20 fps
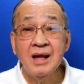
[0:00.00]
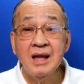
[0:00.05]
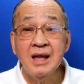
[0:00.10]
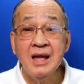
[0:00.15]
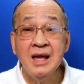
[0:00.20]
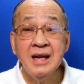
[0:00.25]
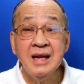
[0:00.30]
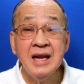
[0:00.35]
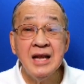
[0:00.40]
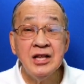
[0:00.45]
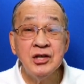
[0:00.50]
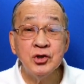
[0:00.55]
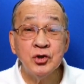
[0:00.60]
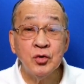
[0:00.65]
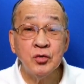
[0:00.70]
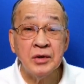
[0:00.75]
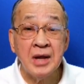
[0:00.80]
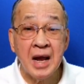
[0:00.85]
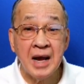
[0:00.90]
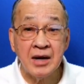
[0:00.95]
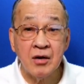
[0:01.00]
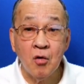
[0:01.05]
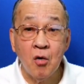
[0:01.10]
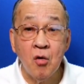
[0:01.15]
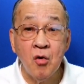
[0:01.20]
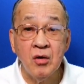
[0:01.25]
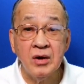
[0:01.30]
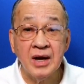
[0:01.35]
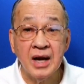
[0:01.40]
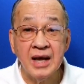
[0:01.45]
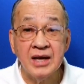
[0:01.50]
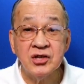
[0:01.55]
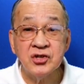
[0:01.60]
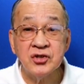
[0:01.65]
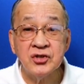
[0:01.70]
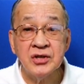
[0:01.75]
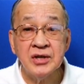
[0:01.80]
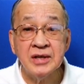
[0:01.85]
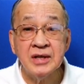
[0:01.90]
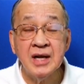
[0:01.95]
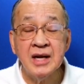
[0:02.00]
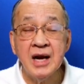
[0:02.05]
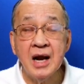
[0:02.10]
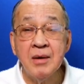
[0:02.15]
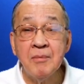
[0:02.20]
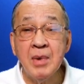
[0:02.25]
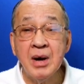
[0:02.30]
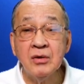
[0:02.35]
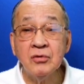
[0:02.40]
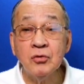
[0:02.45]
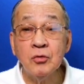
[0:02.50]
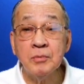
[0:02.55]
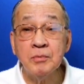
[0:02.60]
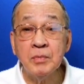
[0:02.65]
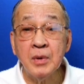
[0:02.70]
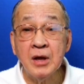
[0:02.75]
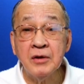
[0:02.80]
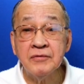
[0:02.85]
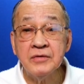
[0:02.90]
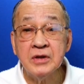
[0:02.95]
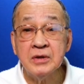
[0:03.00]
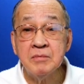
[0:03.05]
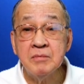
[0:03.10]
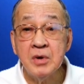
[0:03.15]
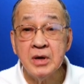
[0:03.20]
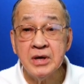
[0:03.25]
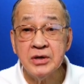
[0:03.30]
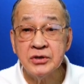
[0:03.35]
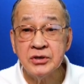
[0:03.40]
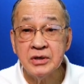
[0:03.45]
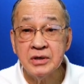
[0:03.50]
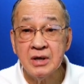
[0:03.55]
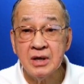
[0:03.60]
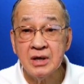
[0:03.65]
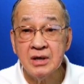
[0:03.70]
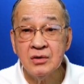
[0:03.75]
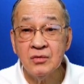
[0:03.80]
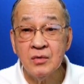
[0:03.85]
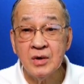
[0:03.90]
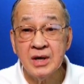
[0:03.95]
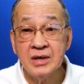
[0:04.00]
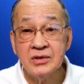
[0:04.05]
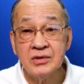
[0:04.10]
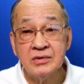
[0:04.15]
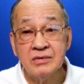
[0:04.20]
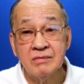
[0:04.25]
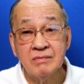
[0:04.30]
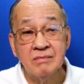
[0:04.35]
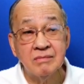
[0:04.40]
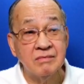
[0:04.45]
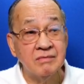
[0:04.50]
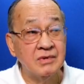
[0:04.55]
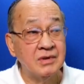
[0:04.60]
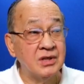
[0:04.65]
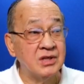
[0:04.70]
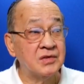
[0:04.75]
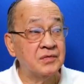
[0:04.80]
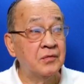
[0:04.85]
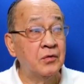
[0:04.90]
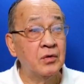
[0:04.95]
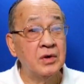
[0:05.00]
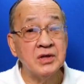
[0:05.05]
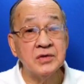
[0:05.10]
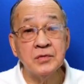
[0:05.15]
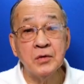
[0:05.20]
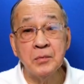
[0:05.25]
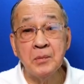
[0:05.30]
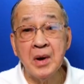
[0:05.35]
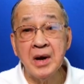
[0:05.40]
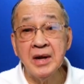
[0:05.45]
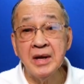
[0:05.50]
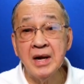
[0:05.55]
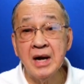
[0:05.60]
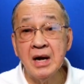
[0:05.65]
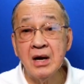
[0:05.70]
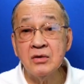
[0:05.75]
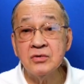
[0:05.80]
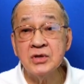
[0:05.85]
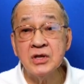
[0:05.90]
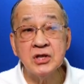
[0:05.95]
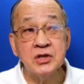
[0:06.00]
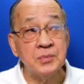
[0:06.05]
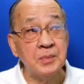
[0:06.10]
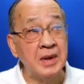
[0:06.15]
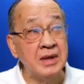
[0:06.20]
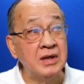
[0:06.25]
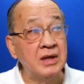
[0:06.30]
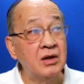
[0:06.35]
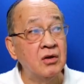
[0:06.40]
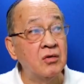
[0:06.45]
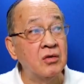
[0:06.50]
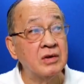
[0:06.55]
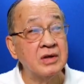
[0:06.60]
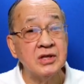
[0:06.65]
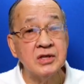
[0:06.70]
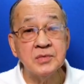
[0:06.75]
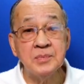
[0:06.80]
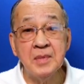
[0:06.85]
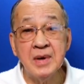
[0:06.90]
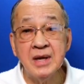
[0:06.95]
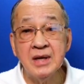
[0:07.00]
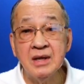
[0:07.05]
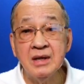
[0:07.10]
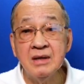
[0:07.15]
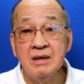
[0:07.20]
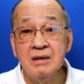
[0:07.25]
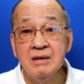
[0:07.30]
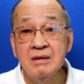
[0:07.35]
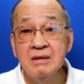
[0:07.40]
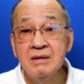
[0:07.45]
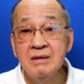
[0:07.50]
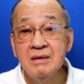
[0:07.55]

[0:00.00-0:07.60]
he needs to tack on a certain amount of profit margin. Otherwise, he's foolish for buying a house and spending all this money